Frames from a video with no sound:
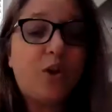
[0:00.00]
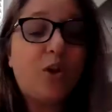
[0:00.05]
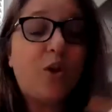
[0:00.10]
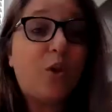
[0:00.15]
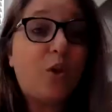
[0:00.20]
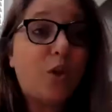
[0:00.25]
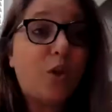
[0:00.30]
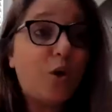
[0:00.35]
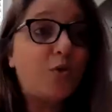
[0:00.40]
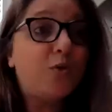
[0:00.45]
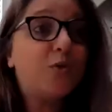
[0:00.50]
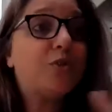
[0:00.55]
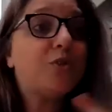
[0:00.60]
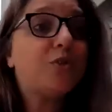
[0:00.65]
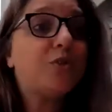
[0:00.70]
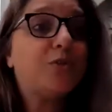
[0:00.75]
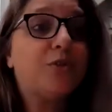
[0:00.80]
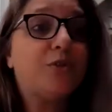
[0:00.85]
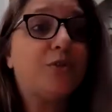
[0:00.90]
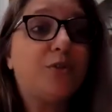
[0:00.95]

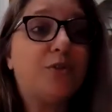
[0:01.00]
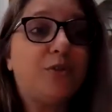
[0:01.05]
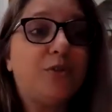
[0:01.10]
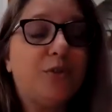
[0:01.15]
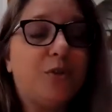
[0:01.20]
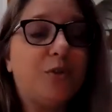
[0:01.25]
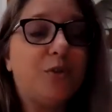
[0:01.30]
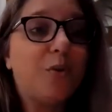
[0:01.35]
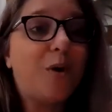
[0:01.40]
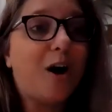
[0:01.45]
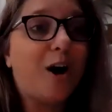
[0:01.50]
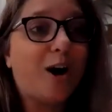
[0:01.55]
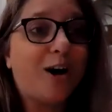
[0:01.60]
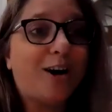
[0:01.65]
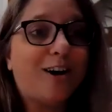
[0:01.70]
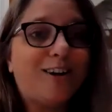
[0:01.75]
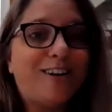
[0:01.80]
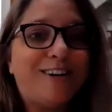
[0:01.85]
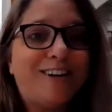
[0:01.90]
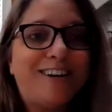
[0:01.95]
closer you
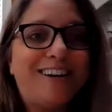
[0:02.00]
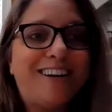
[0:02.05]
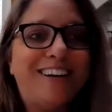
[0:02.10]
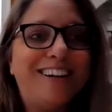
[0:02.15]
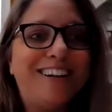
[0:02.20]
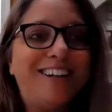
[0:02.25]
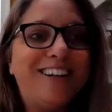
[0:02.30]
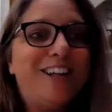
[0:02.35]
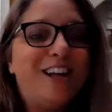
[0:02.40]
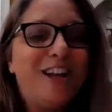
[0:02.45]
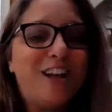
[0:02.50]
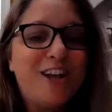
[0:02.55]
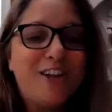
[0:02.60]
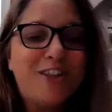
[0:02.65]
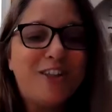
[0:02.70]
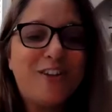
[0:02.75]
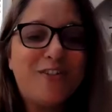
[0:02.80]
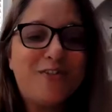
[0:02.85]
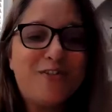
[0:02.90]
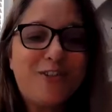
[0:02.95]
are,
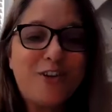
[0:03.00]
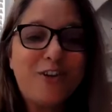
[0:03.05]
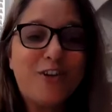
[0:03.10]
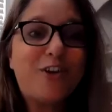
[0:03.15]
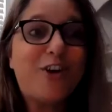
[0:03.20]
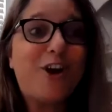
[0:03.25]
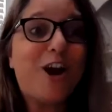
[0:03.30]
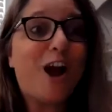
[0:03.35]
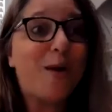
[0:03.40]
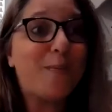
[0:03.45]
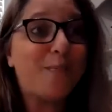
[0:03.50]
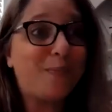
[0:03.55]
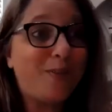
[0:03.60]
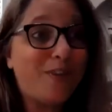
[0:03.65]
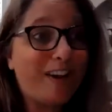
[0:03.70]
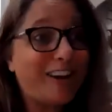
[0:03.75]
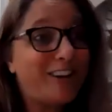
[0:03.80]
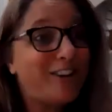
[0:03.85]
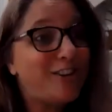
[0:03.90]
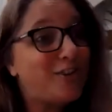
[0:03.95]
the further
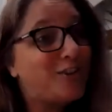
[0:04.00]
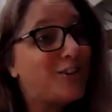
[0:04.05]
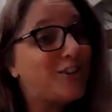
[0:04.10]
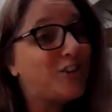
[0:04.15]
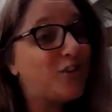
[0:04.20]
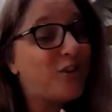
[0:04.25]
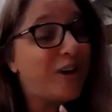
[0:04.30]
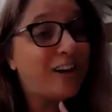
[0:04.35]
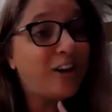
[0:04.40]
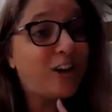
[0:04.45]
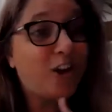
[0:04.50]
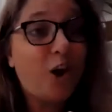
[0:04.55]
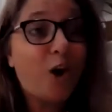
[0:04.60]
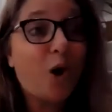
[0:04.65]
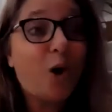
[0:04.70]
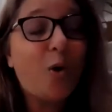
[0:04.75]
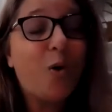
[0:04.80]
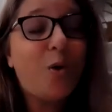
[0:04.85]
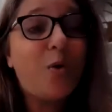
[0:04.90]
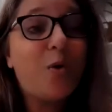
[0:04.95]
upline you should try to
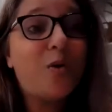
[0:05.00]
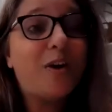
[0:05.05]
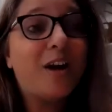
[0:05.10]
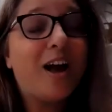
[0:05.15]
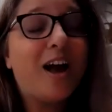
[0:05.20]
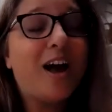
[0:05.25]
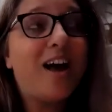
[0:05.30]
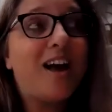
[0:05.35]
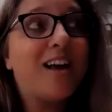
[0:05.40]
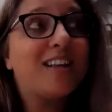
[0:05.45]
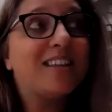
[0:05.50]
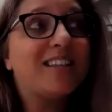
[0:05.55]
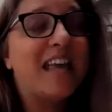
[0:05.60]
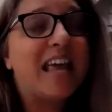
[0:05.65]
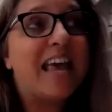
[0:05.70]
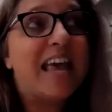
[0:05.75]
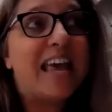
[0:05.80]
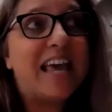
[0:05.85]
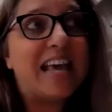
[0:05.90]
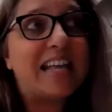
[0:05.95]
go, because
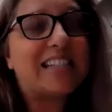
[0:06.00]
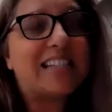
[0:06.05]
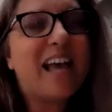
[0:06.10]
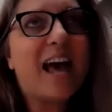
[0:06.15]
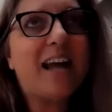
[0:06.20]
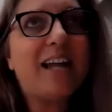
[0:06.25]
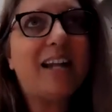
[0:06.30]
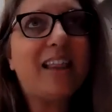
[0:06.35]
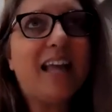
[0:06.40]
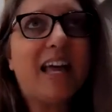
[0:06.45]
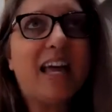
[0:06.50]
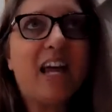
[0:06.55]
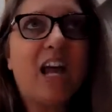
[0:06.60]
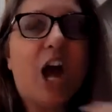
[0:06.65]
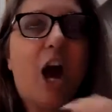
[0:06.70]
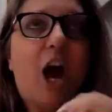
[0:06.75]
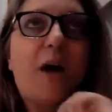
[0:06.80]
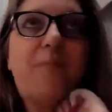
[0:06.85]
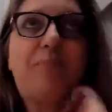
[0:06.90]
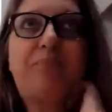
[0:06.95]
it's kind of like
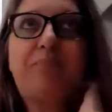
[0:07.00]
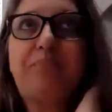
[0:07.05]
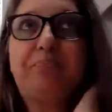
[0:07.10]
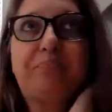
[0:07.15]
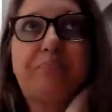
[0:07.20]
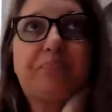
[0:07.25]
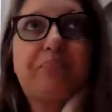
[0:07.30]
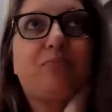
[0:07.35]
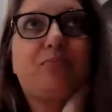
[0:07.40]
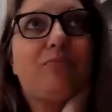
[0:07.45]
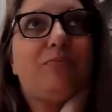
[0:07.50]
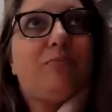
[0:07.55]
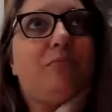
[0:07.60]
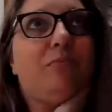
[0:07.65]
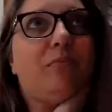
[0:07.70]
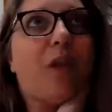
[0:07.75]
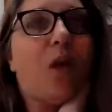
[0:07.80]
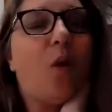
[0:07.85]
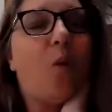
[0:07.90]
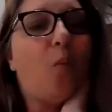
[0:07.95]

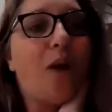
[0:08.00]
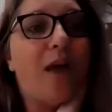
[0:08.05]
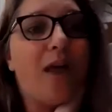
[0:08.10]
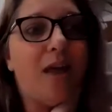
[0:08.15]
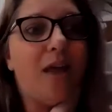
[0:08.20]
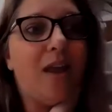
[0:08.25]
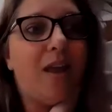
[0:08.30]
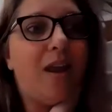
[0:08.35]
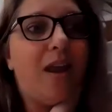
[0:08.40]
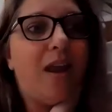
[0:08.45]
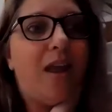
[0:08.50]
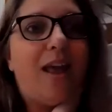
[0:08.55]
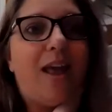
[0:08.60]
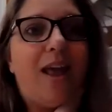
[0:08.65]
when